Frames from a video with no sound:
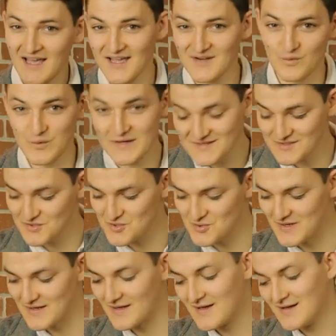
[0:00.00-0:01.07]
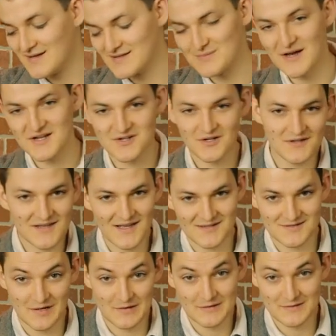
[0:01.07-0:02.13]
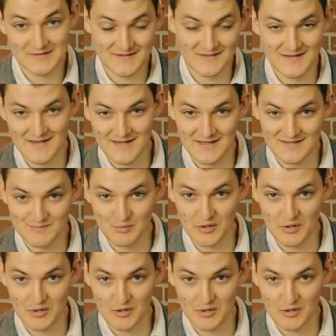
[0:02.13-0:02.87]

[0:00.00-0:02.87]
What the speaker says: and wizardry to magically get darker as the day gets